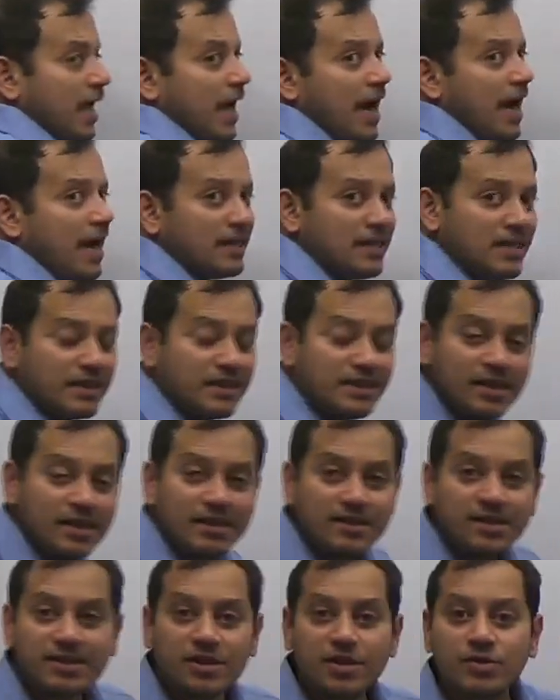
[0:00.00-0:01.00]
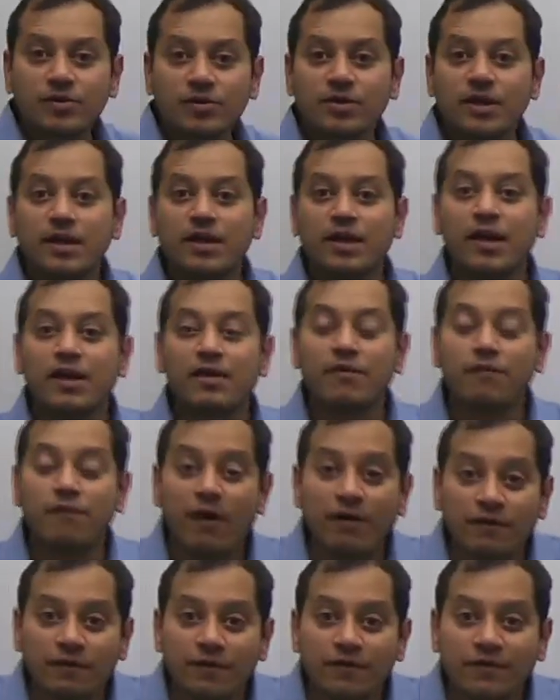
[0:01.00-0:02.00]
and it drains into the Gulf
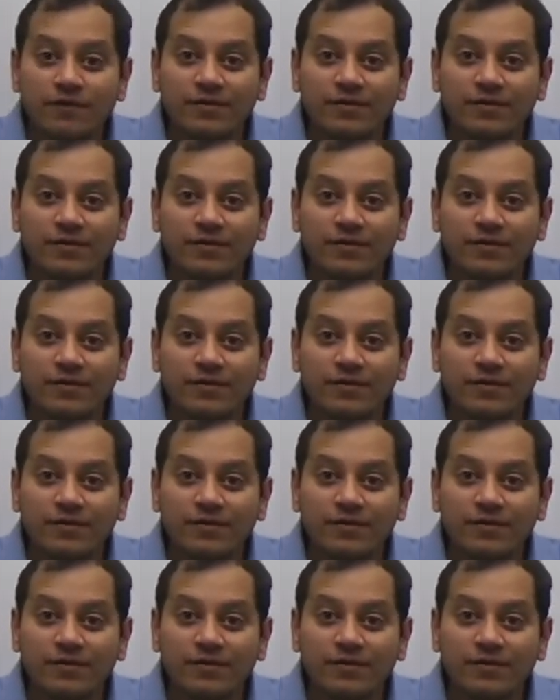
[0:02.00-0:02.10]
of